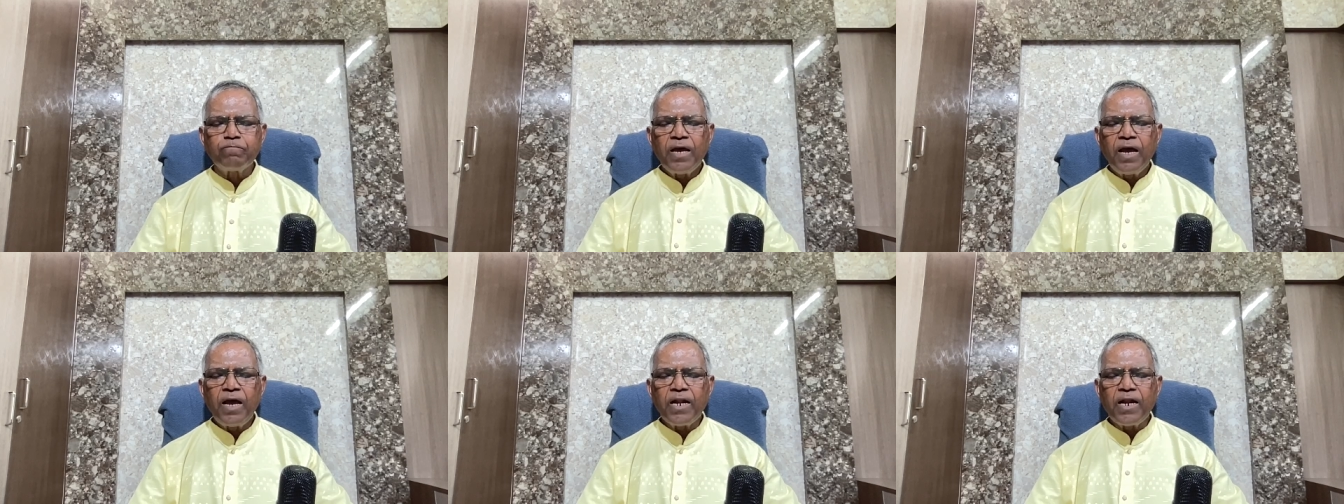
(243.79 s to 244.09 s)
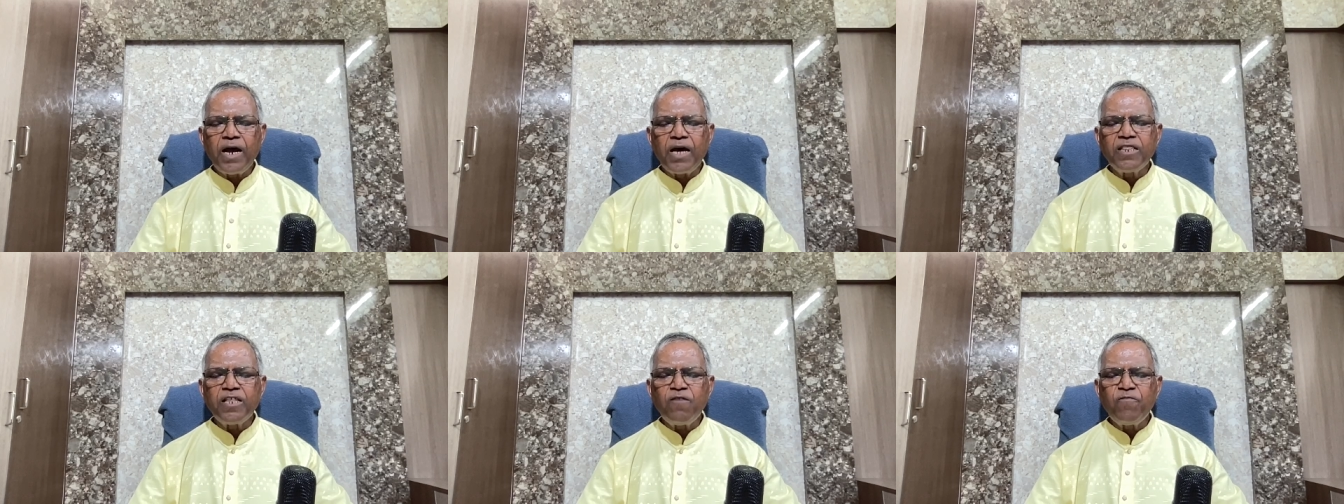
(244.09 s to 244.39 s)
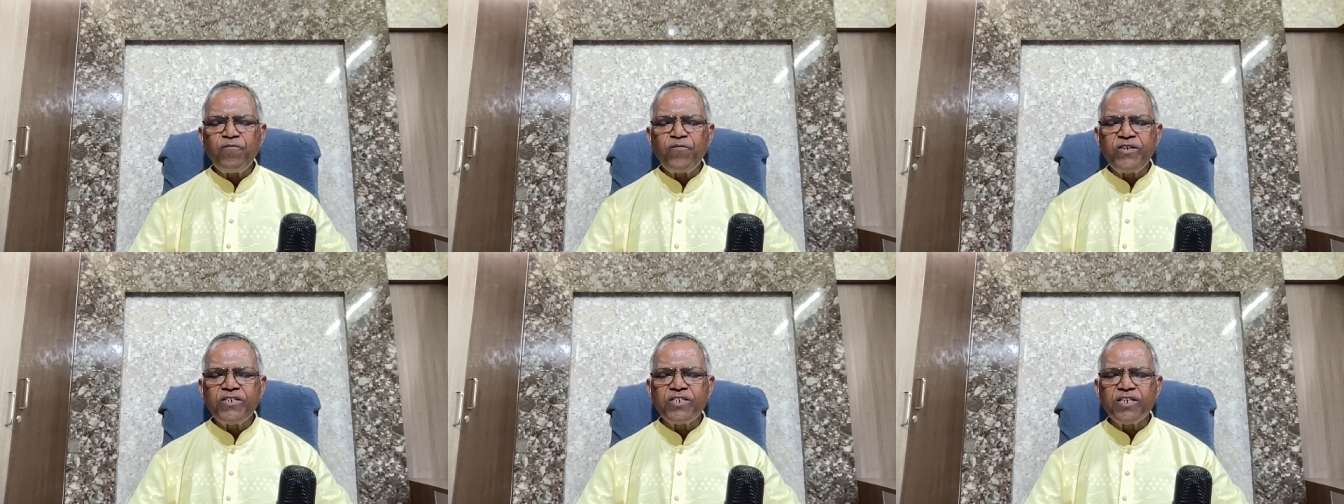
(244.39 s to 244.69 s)
and other
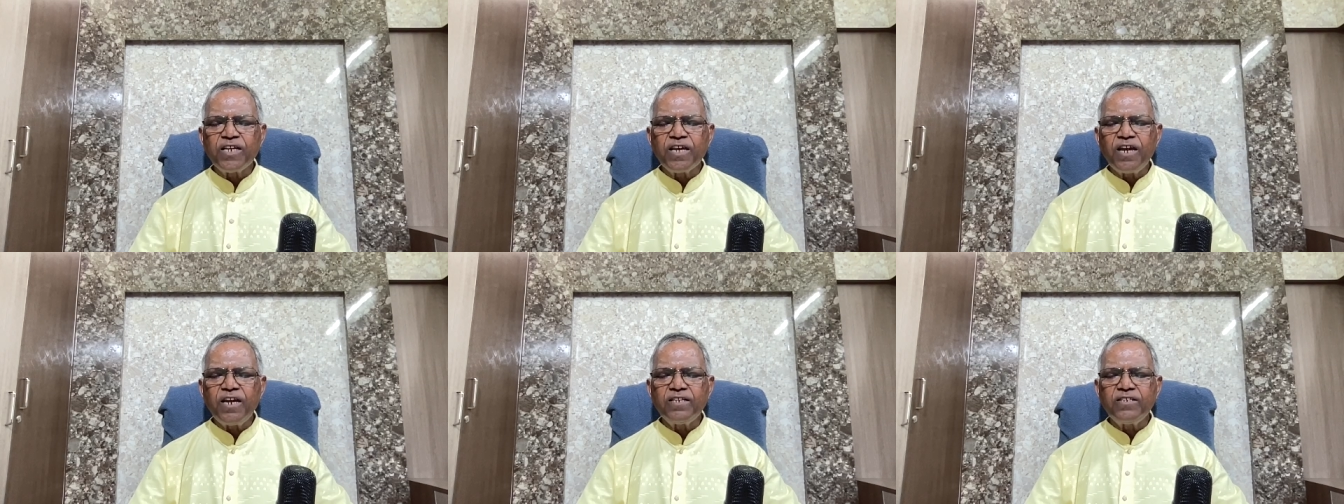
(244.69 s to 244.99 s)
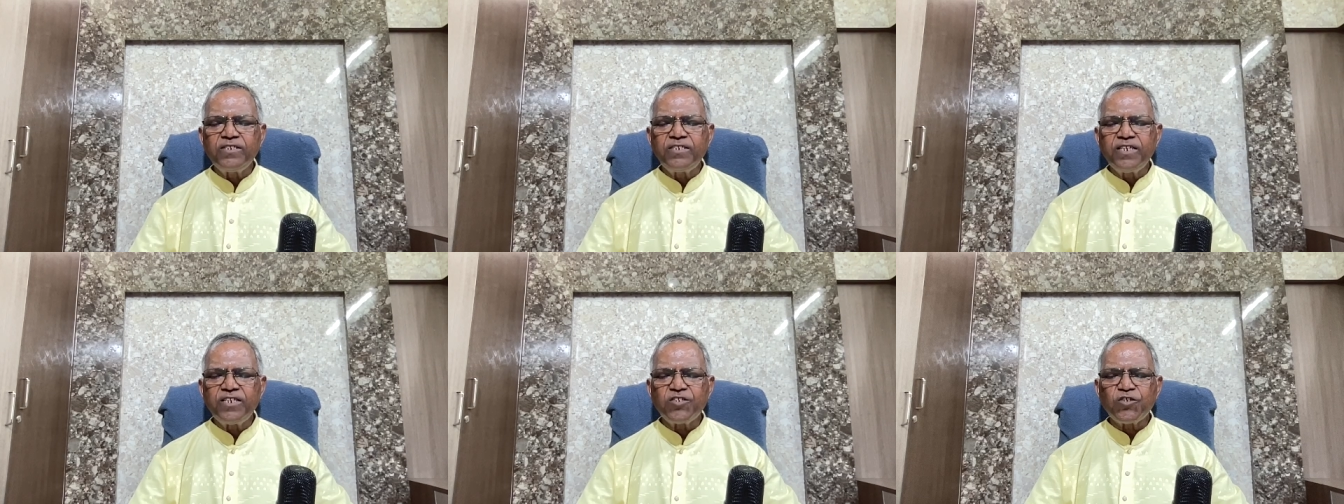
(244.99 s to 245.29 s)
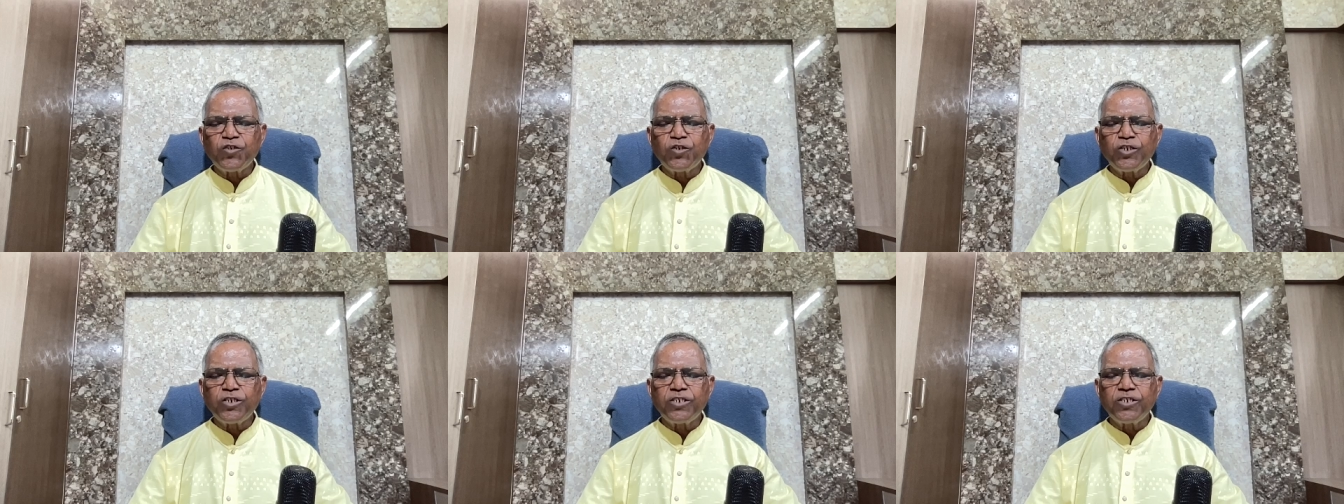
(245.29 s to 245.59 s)
physical
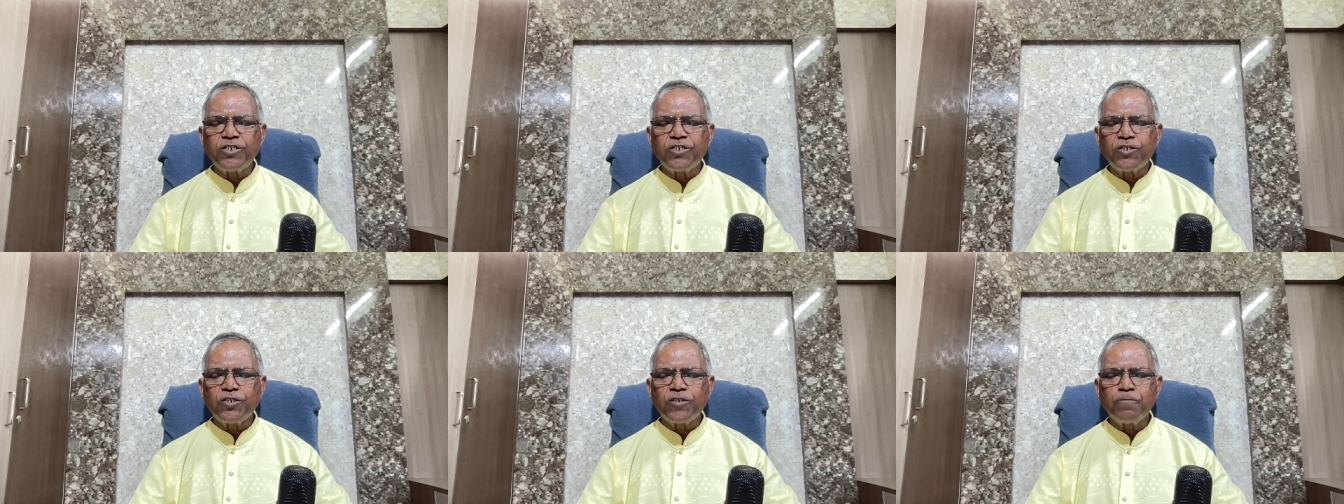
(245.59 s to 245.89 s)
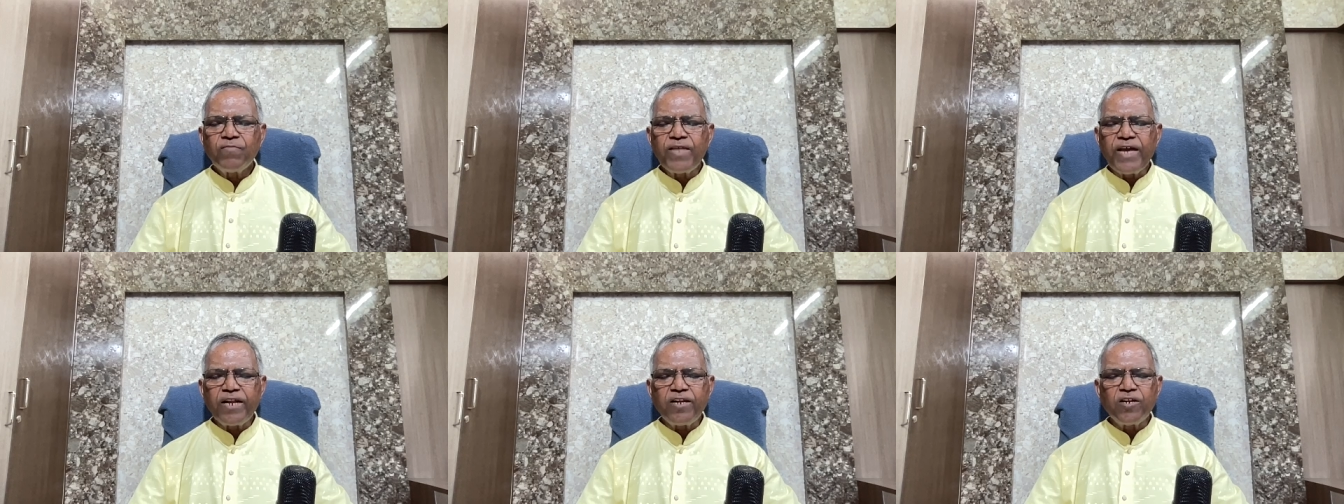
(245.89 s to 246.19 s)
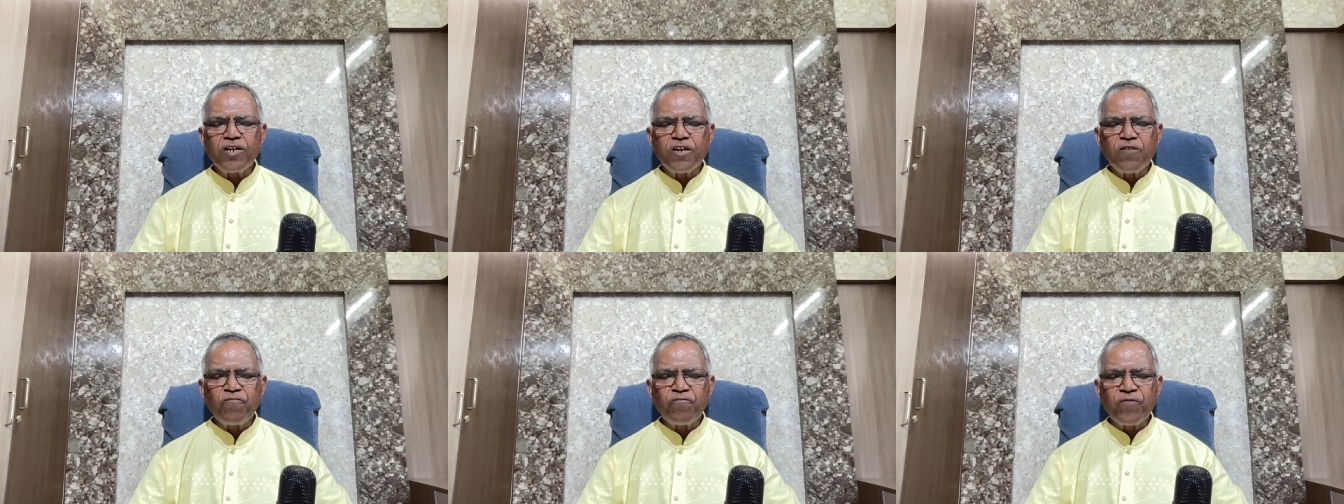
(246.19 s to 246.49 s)
gestures that
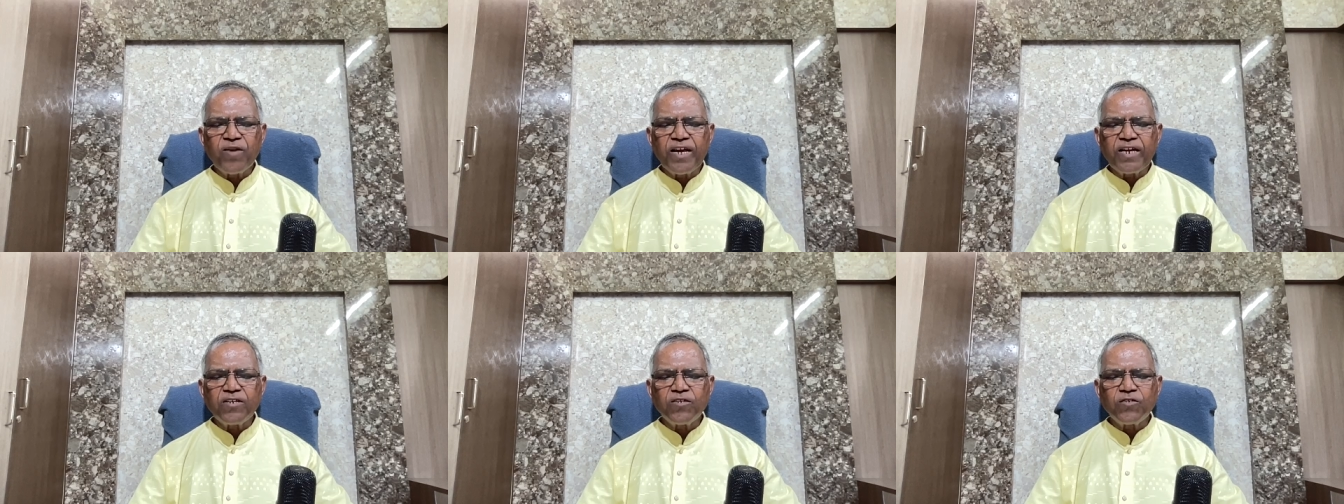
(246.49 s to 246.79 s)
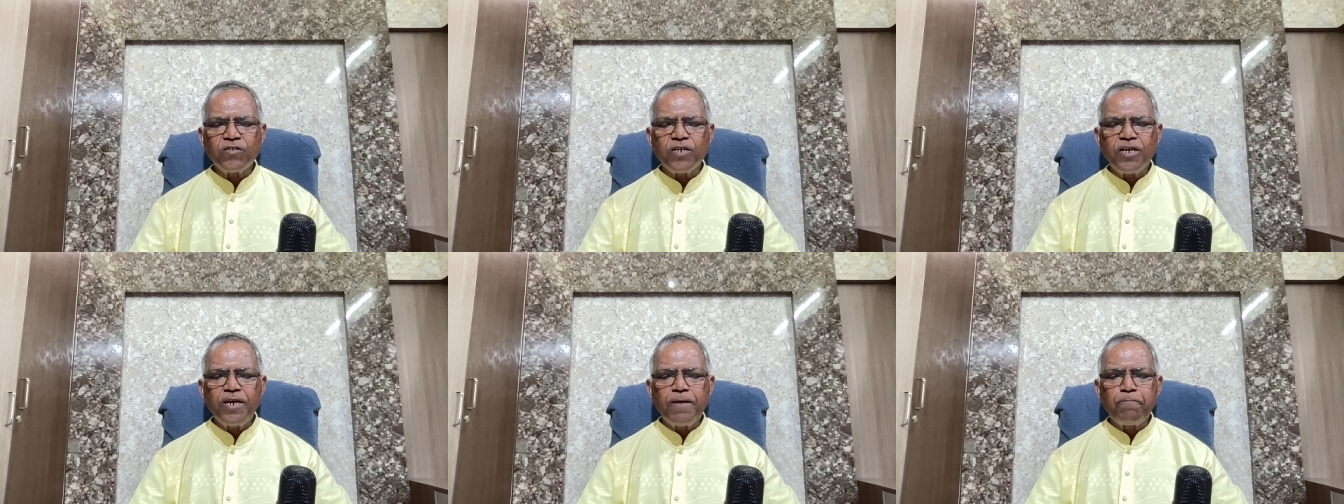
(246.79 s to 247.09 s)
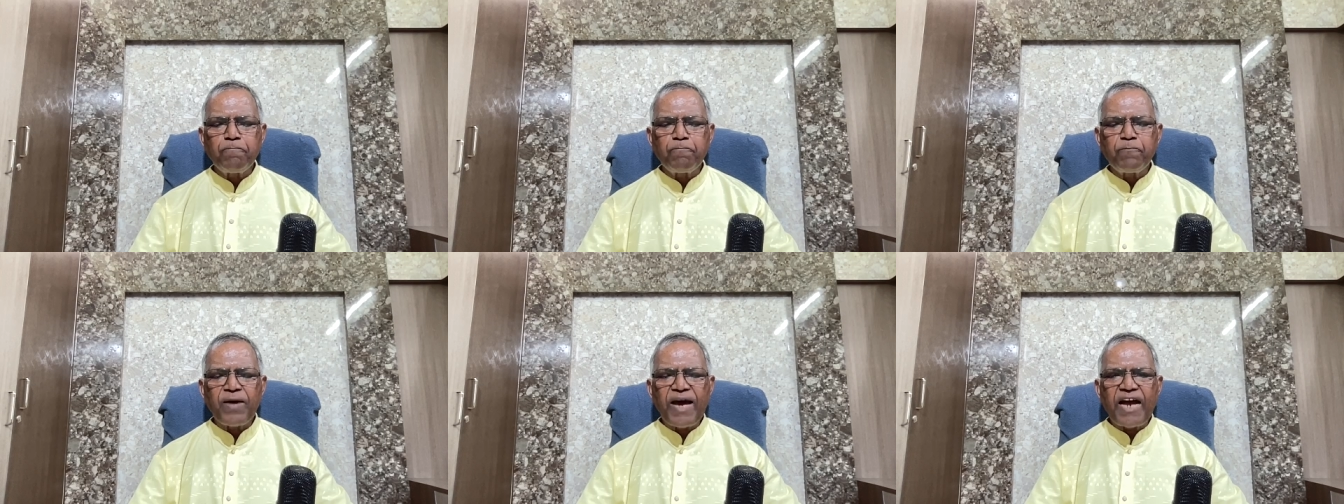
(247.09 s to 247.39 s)
reflects a
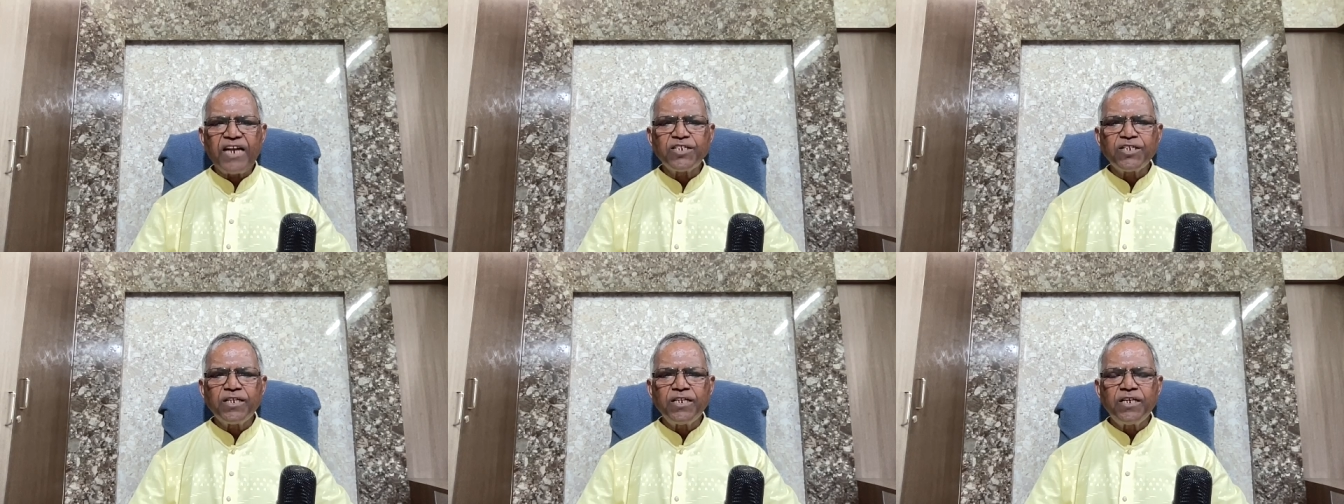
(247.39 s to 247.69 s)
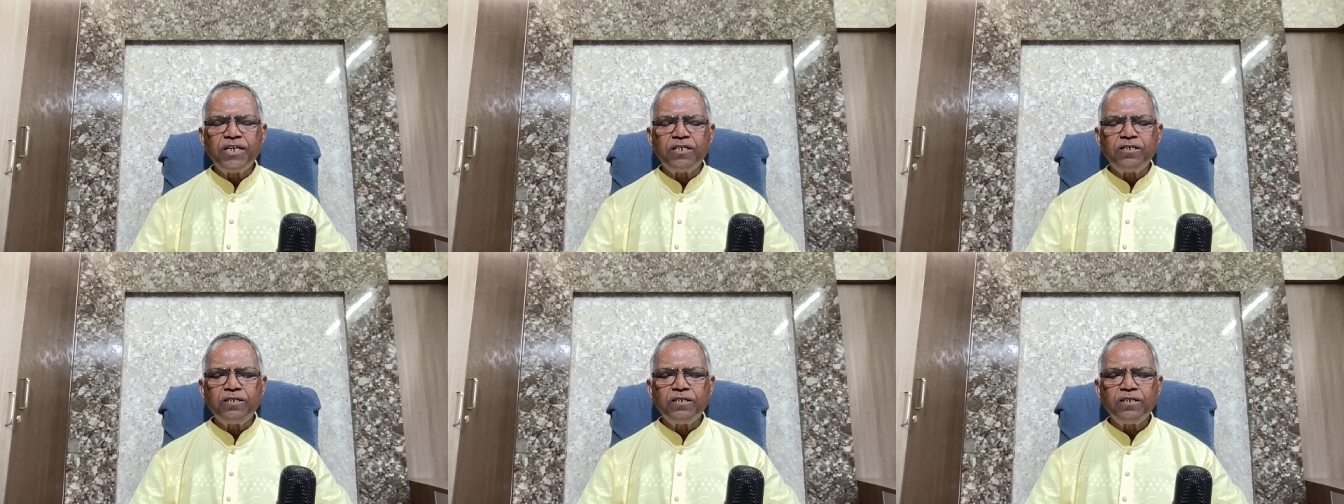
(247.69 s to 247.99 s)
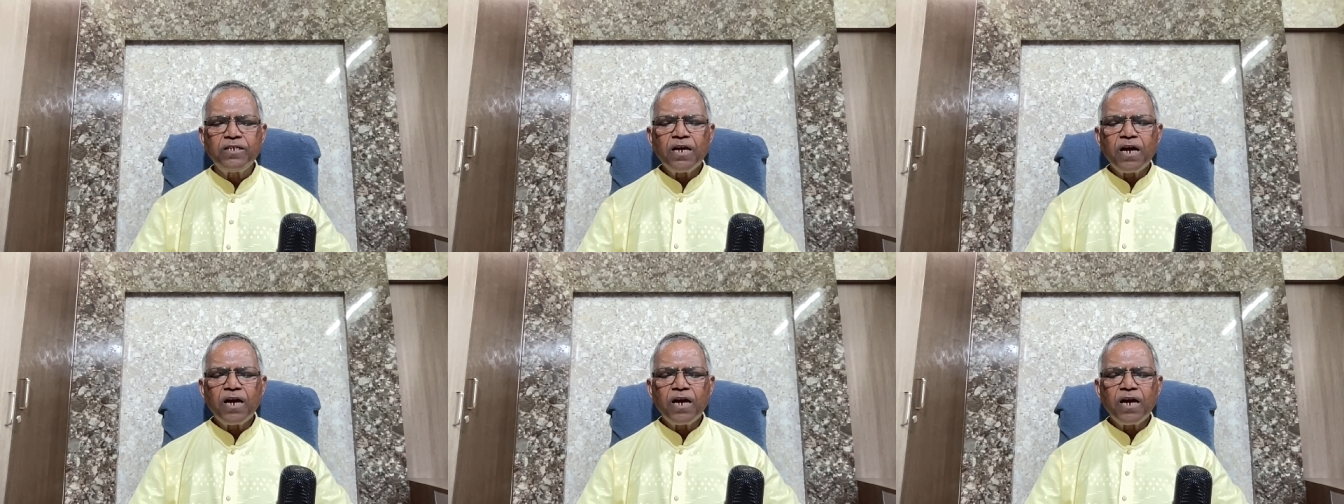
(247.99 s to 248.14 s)
passionate,